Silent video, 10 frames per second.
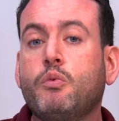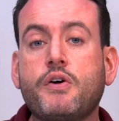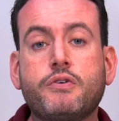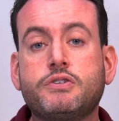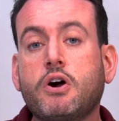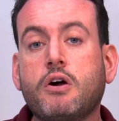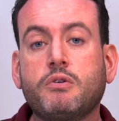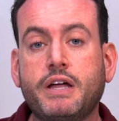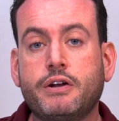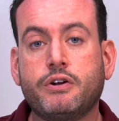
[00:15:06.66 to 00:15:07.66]
Whether it's art
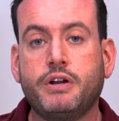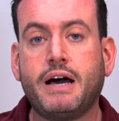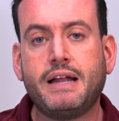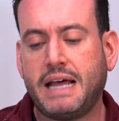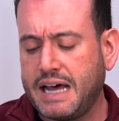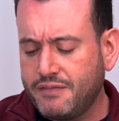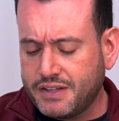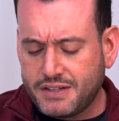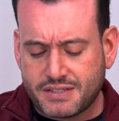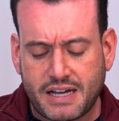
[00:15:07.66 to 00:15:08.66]
related or not,
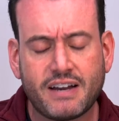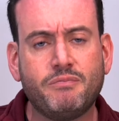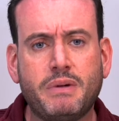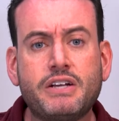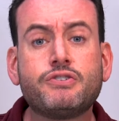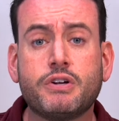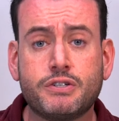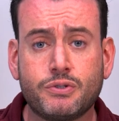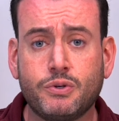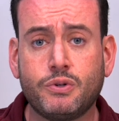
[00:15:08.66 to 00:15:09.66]
having this kind of
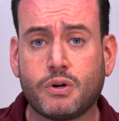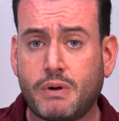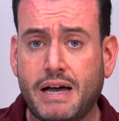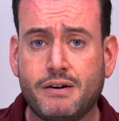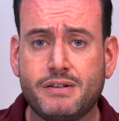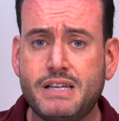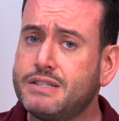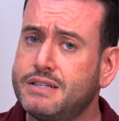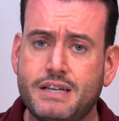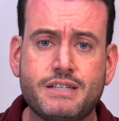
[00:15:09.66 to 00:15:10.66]
measuring tool around
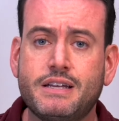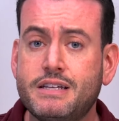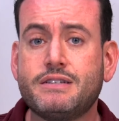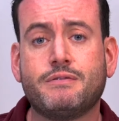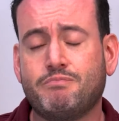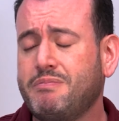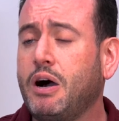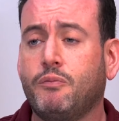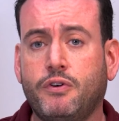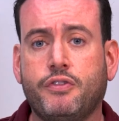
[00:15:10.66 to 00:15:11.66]
is, is, is a
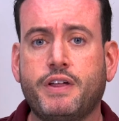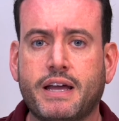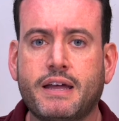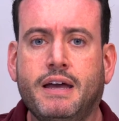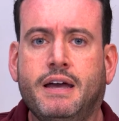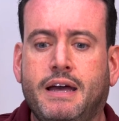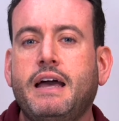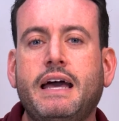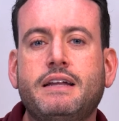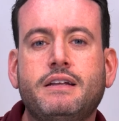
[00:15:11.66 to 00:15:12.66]
helpful thing.
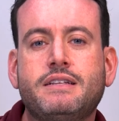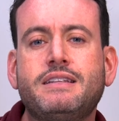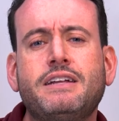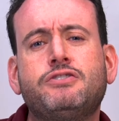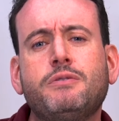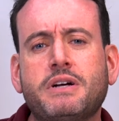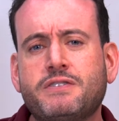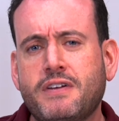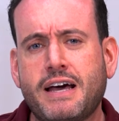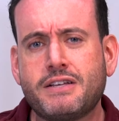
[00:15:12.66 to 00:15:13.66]
And it's not too much
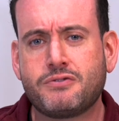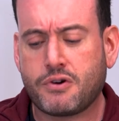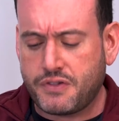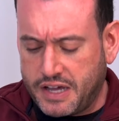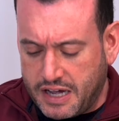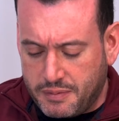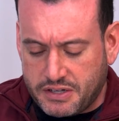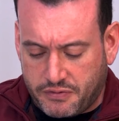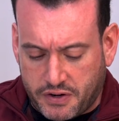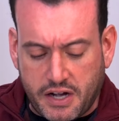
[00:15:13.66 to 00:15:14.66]
of an eyesore. They come in
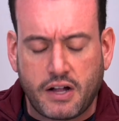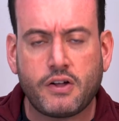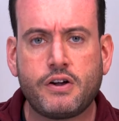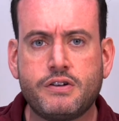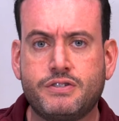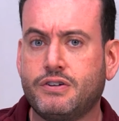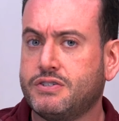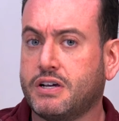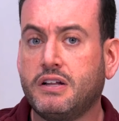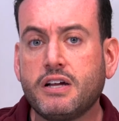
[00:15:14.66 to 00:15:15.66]
different colors.
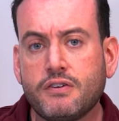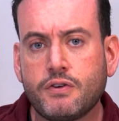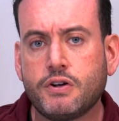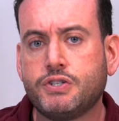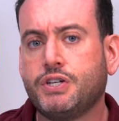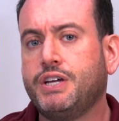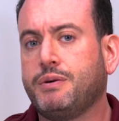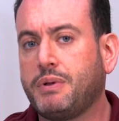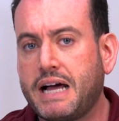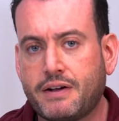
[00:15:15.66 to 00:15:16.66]
There's a clear version,
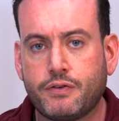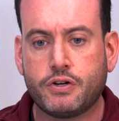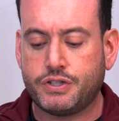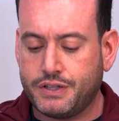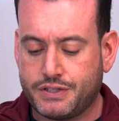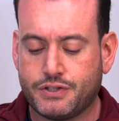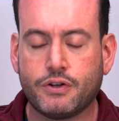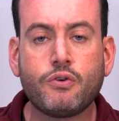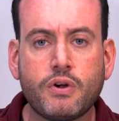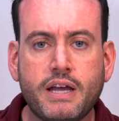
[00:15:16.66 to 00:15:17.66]
a black version. This is the
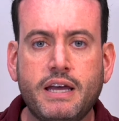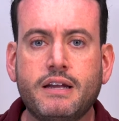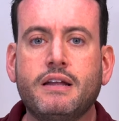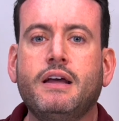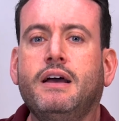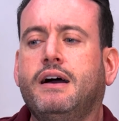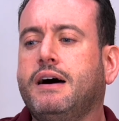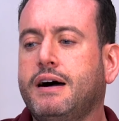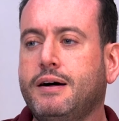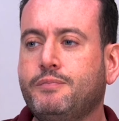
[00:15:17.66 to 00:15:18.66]
green.
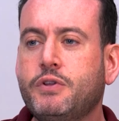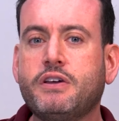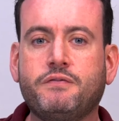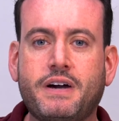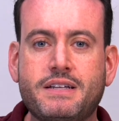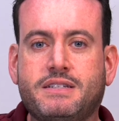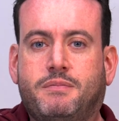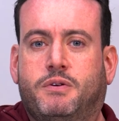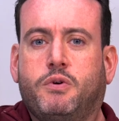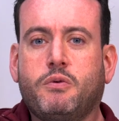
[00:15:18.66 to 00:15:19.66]
Um, you can find
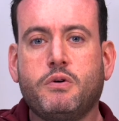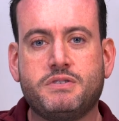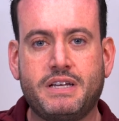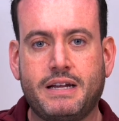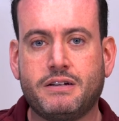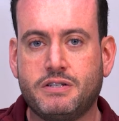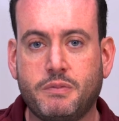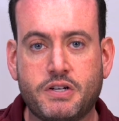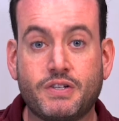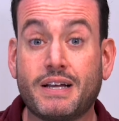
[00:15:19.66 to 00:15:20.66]
something where it won't stand out too
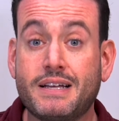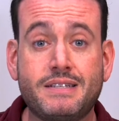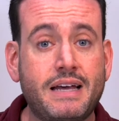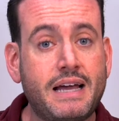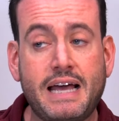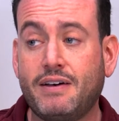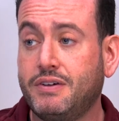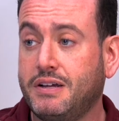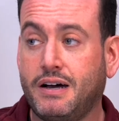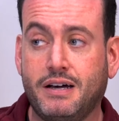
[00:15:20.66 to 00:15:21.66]
much. Like I said, I have
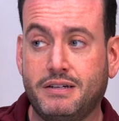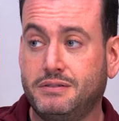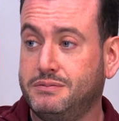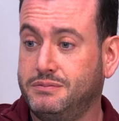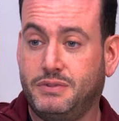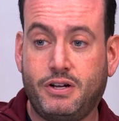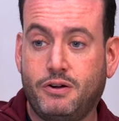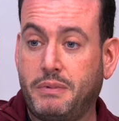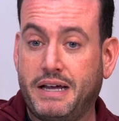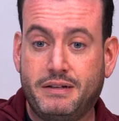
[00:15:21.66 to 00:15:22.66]
it on you
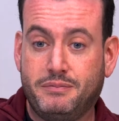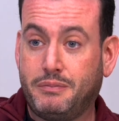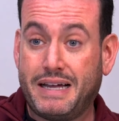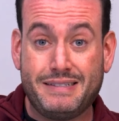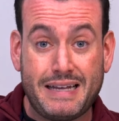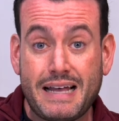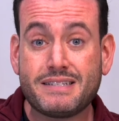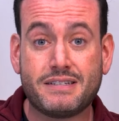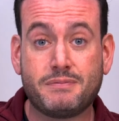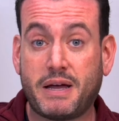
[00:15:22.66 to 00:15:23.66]
know my my
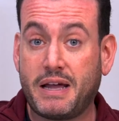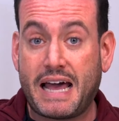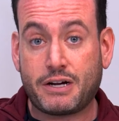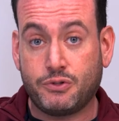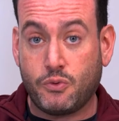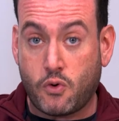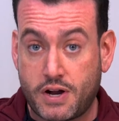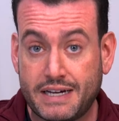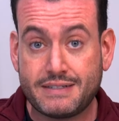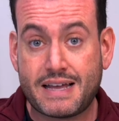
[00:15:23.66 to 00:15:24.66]
desks, my actual
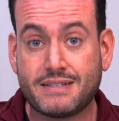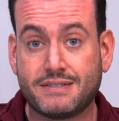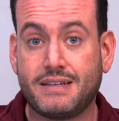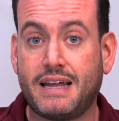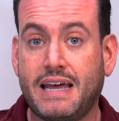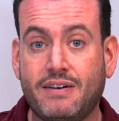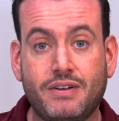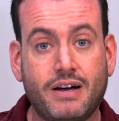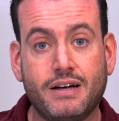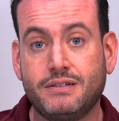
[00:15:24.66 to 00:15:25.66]
working desks, and I have
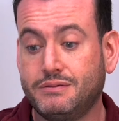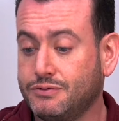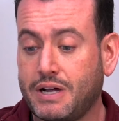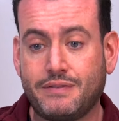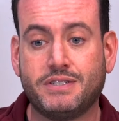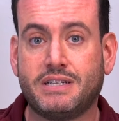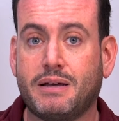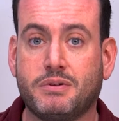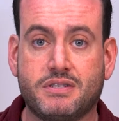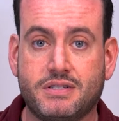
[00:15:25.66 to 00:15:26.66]
it on drafting
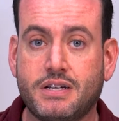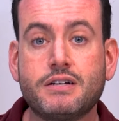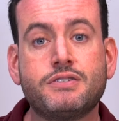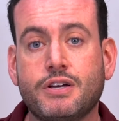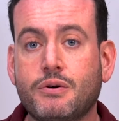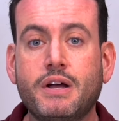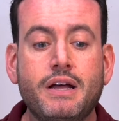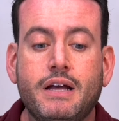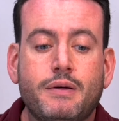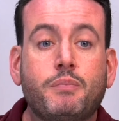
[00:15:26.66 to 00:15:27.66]
tables and such. So,
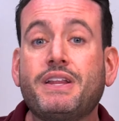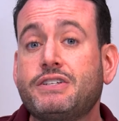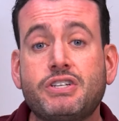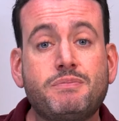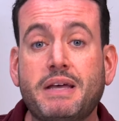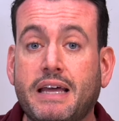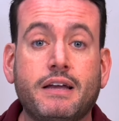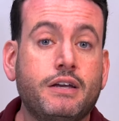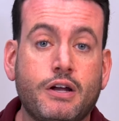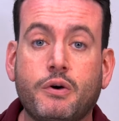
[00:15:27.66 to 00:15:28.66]
but that's just
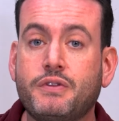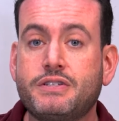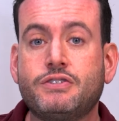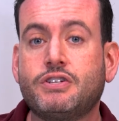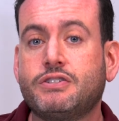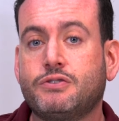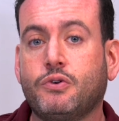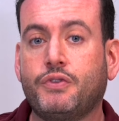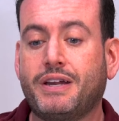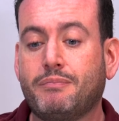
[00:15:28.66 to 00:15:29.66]
me. You know, this is just a
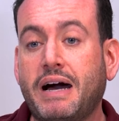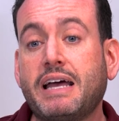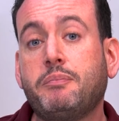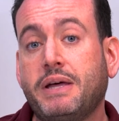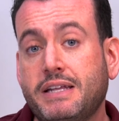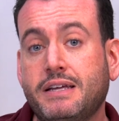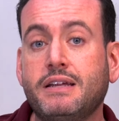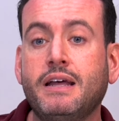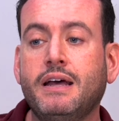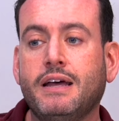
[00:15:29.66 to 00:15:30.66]
tool that, in my
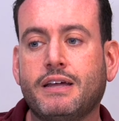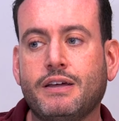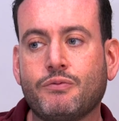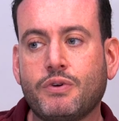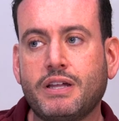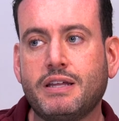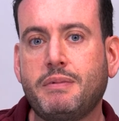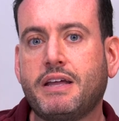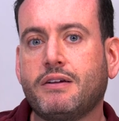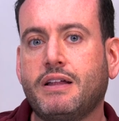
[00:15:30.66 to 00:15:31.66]
opinion, can really
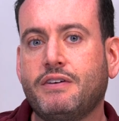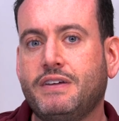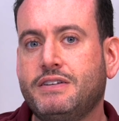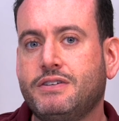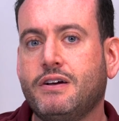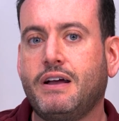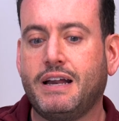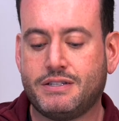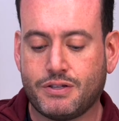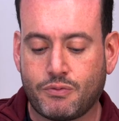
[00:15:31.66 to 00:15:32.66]
make your life easier,
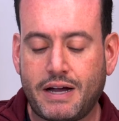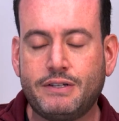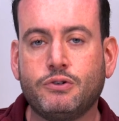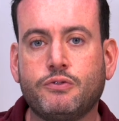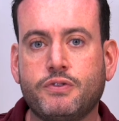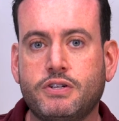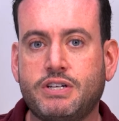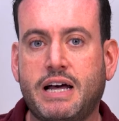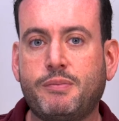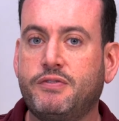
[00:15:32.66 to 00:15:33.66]
and it's the right tool for the
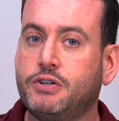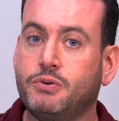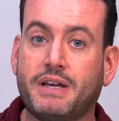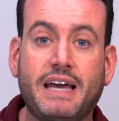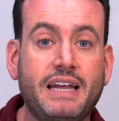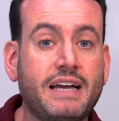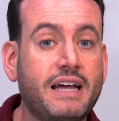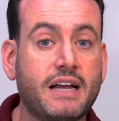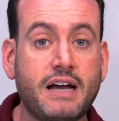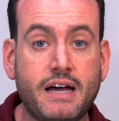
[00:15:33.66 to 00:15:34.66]
job if you're doing any
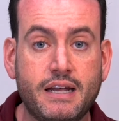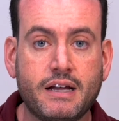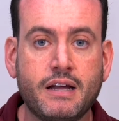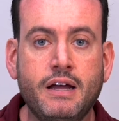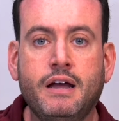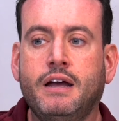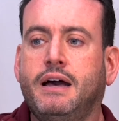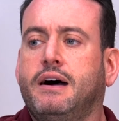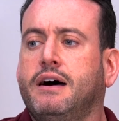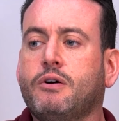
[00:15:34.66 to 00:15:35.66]
kind of cutting.
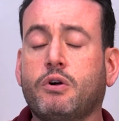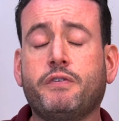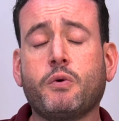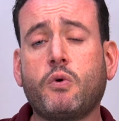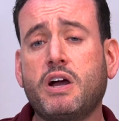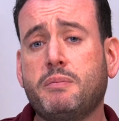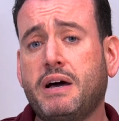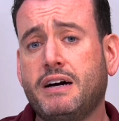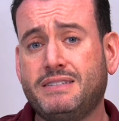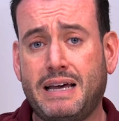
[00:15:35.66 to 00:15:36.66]
Uh, or if you're worried
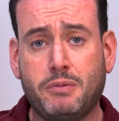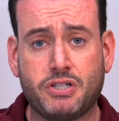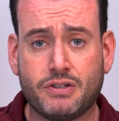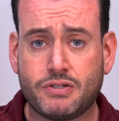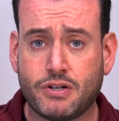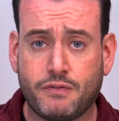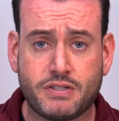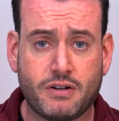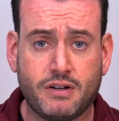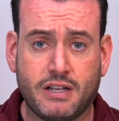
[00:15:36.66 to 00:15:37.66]
about damaging the
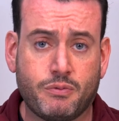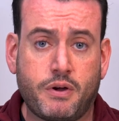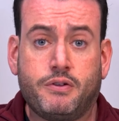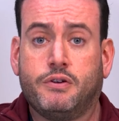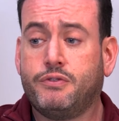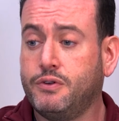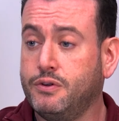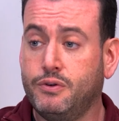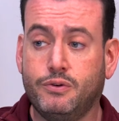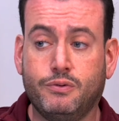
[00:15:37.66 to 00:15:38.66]
surface underneath, whether
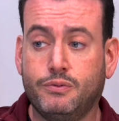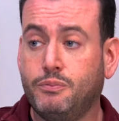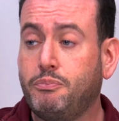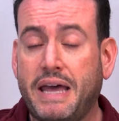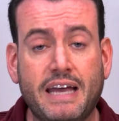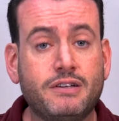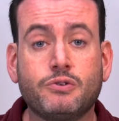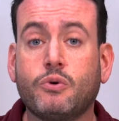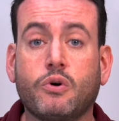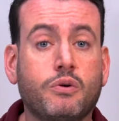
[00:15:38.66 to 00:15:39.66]
through paint
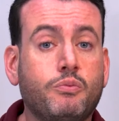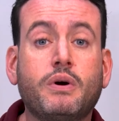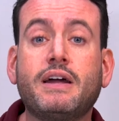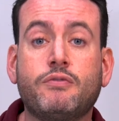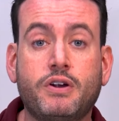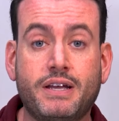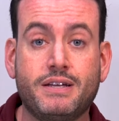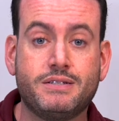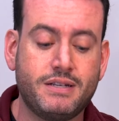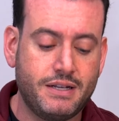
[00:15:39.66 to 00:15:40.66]
or whatever it
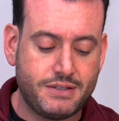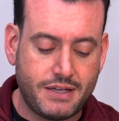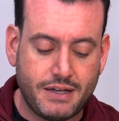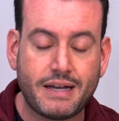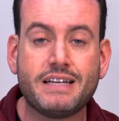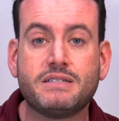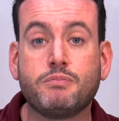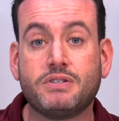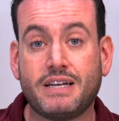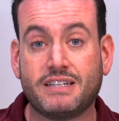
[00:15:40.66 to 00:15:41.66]
is, it's a nice
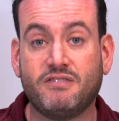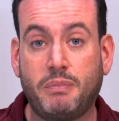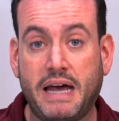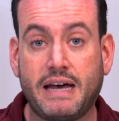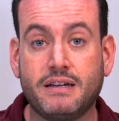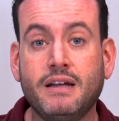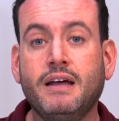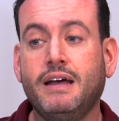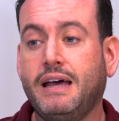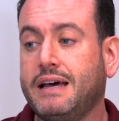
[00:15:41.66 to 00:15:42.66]
protective pad.
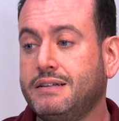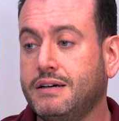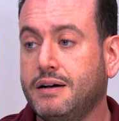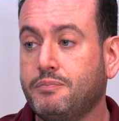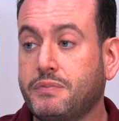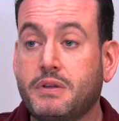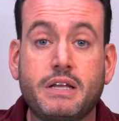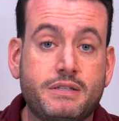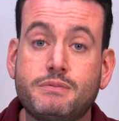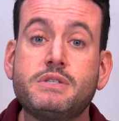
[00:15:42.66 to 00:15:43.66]
And um,
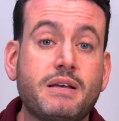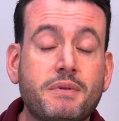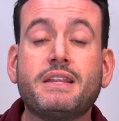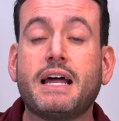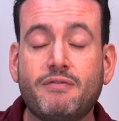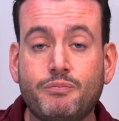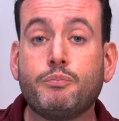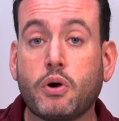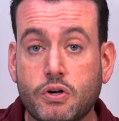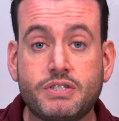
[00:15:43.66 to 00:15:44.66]
it's something that I
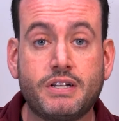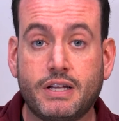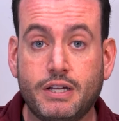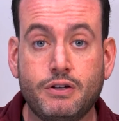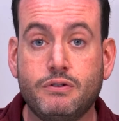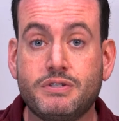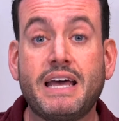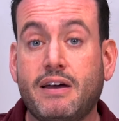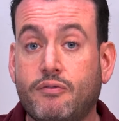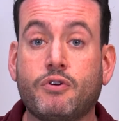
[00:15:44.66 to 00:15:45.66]
personally use
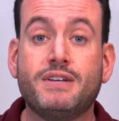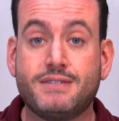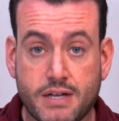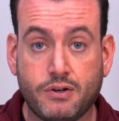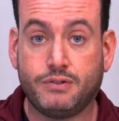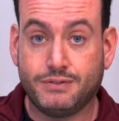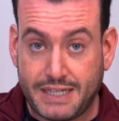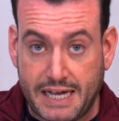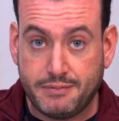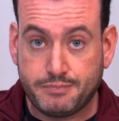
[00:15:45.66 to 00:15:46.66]
every single day.